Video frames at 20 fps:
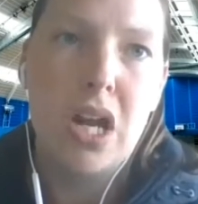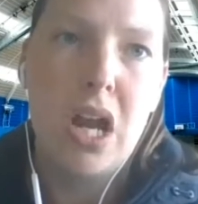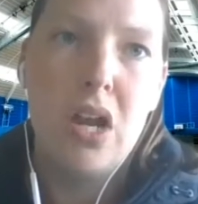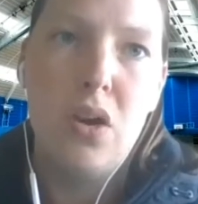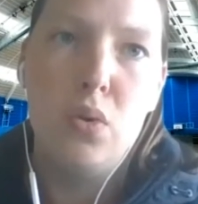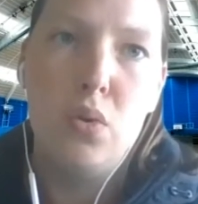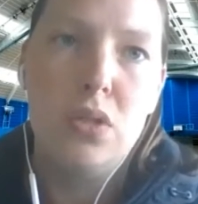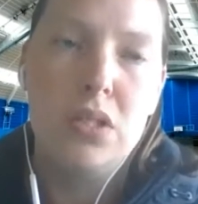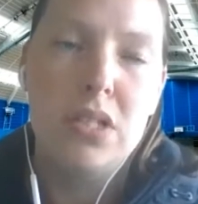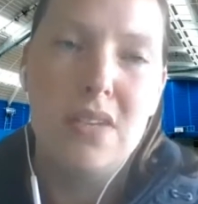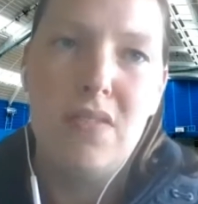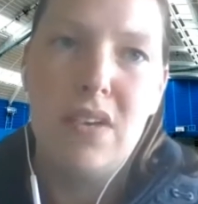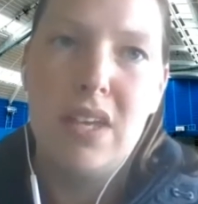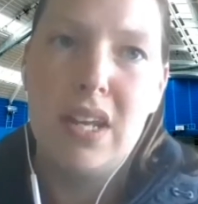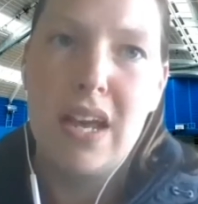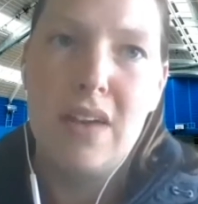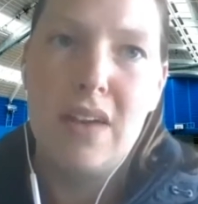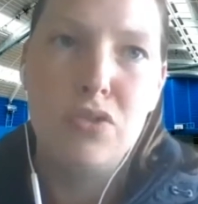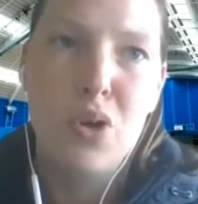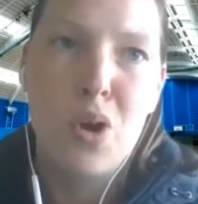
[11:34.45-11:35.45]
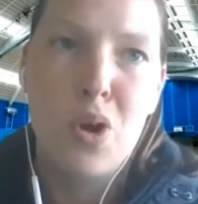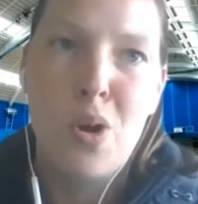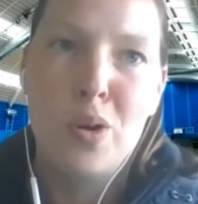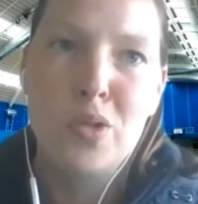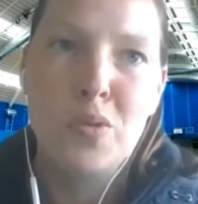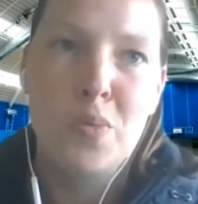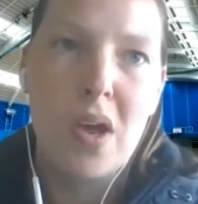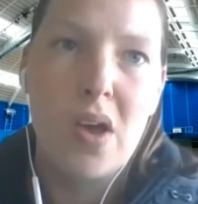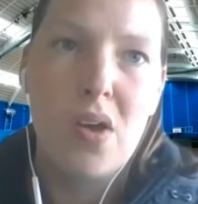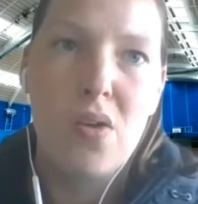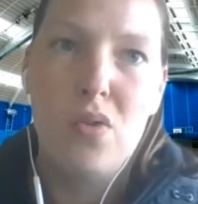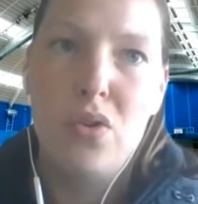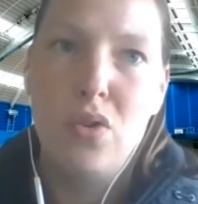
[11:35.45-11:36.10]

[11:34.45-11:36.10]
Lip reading: I know Stevie and I have talked about,